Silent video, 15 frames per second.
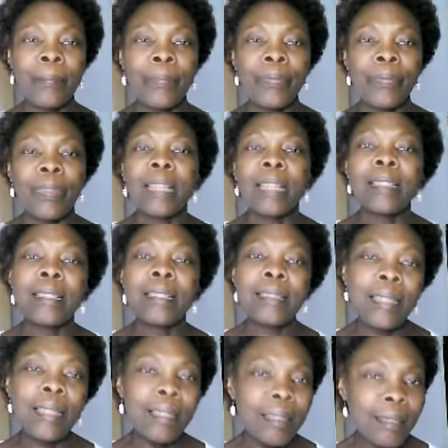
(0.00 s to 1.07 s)
and then
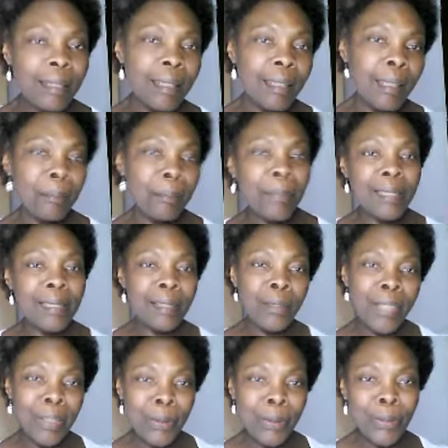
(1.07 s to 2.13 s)
telling the neighbors
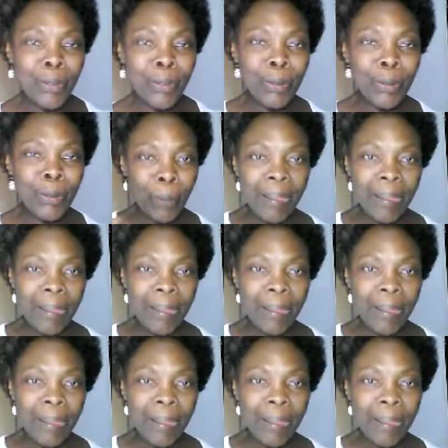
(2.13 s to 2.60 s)
around you,